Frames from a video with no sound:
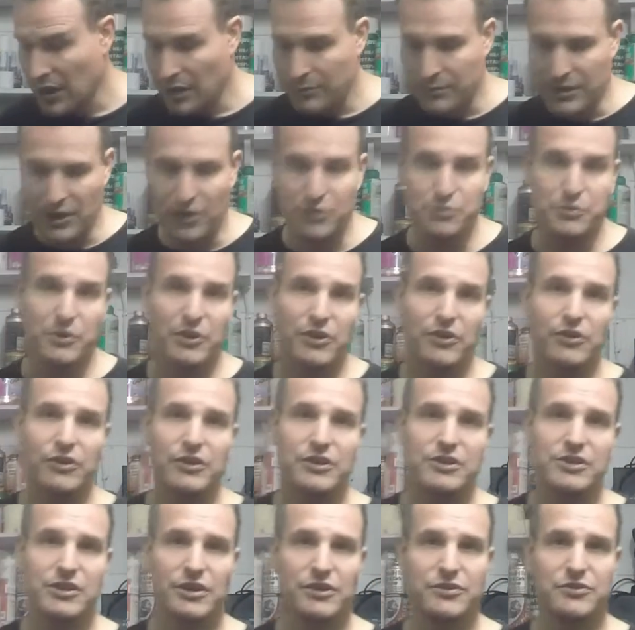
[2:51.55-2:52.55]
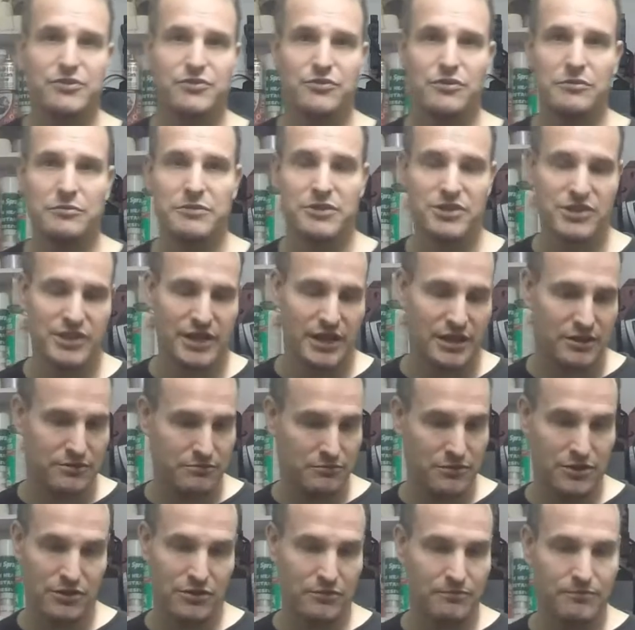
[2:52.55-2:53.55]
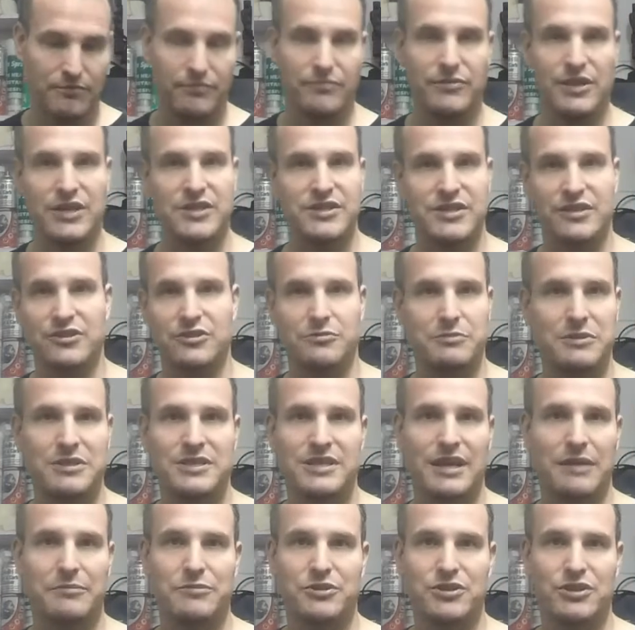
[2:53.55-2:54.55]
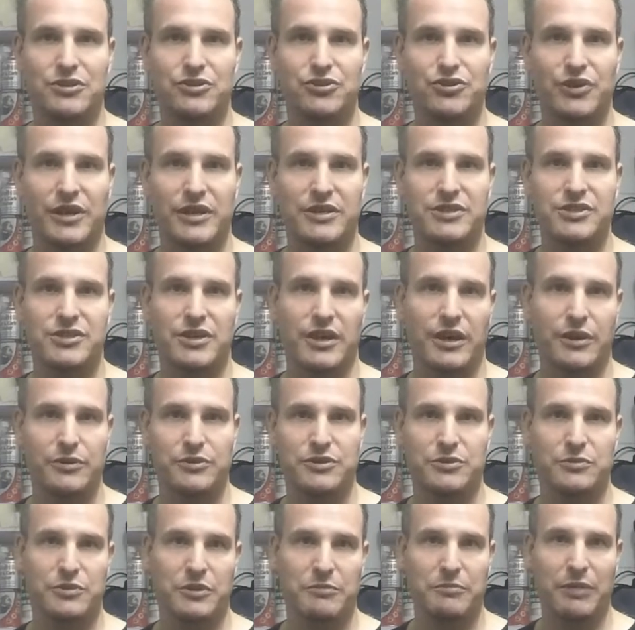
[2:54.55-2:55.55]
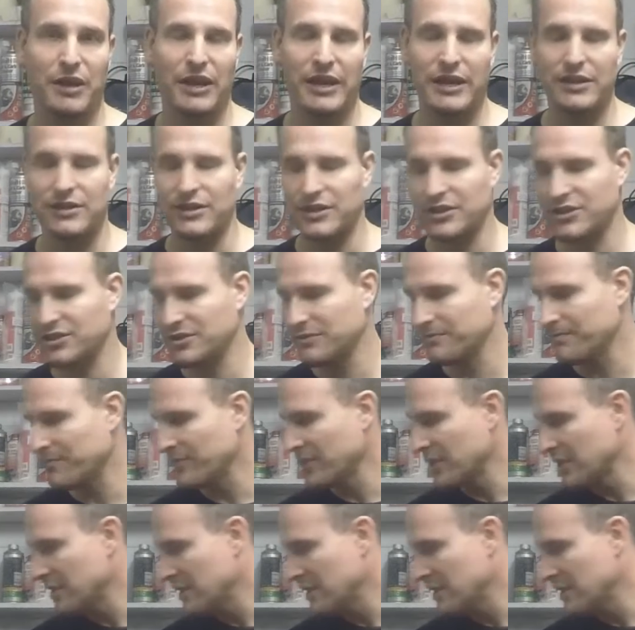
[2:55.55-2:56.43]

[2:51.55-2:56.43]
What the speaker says: because when I got in touch with them and said, you know, these things have been damaged in transit, how do you want to play this?